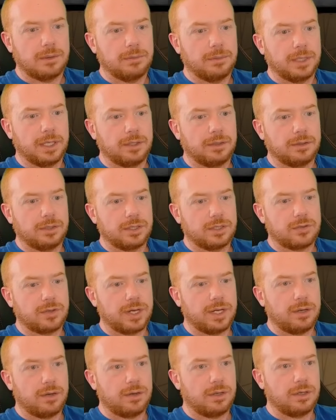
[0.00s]
I'm later in the
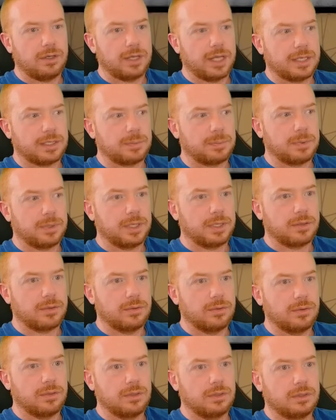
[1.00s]
trade order. That's pretty
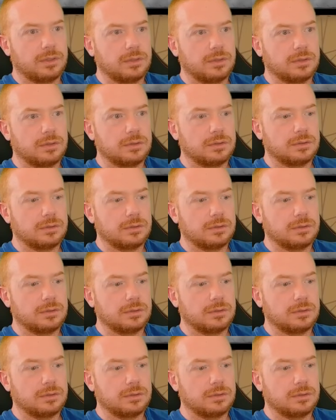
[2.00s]
cool.